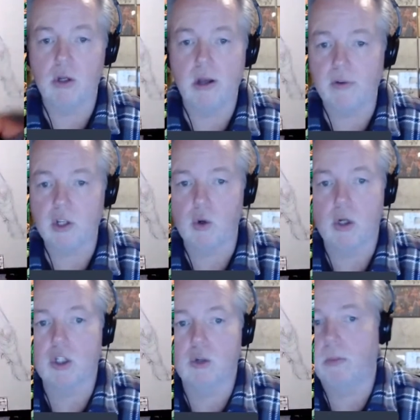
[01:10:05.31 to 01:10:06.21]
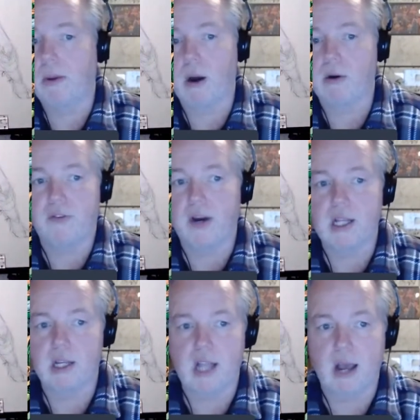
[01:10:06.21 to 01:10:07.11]
You never saw a superpowered
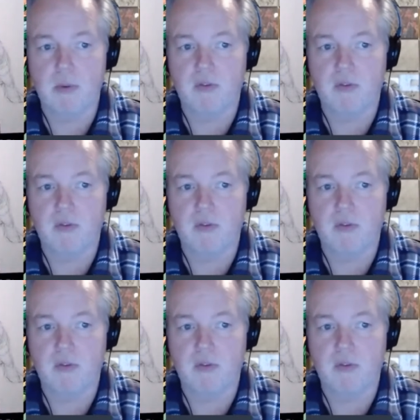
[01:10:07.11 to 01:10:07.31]
fight like that